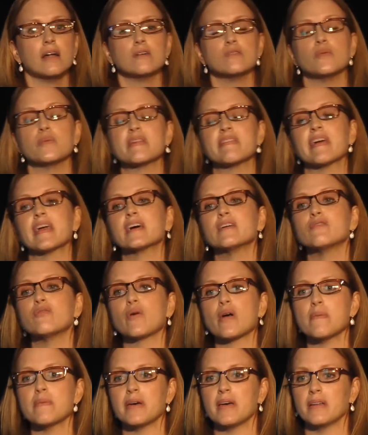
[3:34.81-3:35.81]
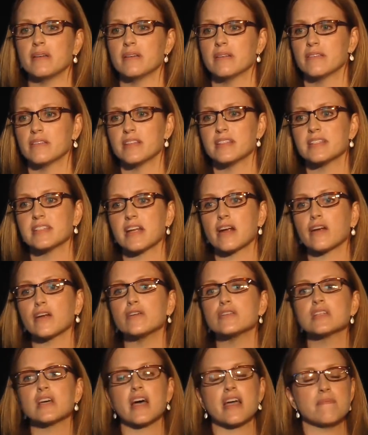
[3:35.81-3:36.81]
When we think of women, the
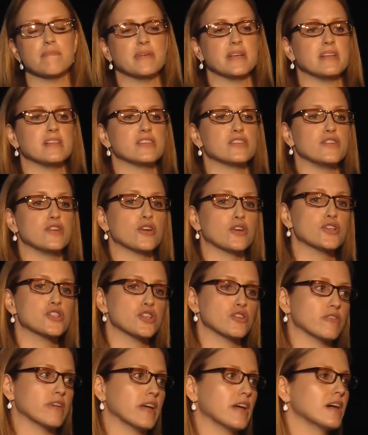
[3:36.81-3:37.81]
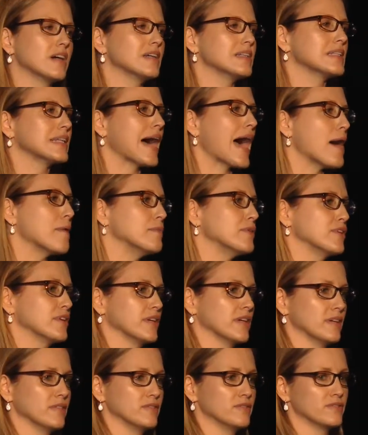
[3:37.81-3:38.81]
stereotype is nurturing,
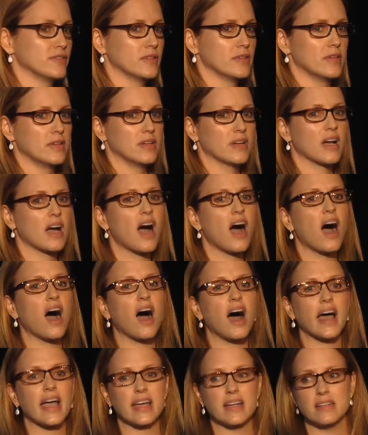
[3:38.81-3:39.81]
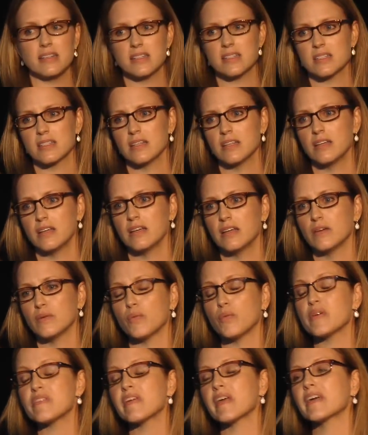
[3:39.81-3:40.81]
collaborative, kind.
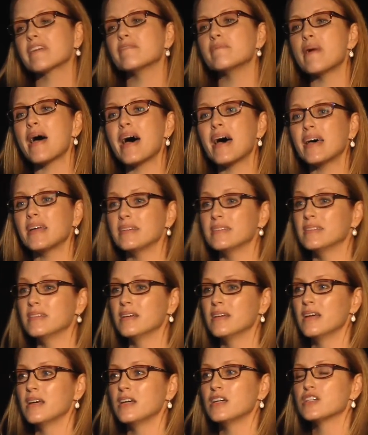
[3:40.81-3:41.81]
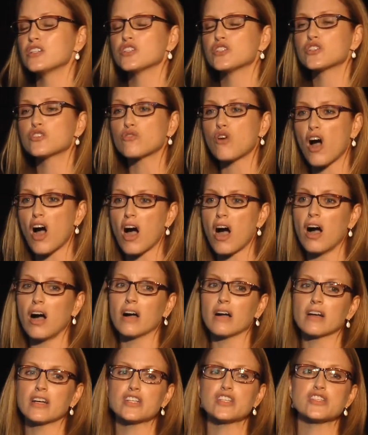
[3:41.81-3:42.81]
When we think of men,
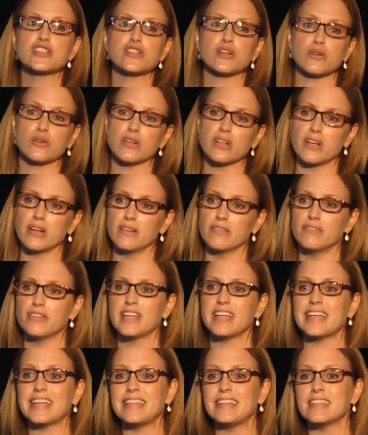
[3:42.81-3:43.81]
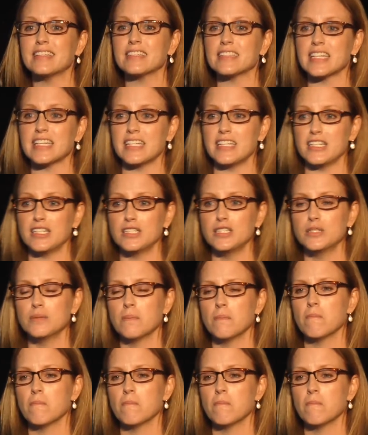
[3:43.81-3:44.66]
strong, assertive, in the lead.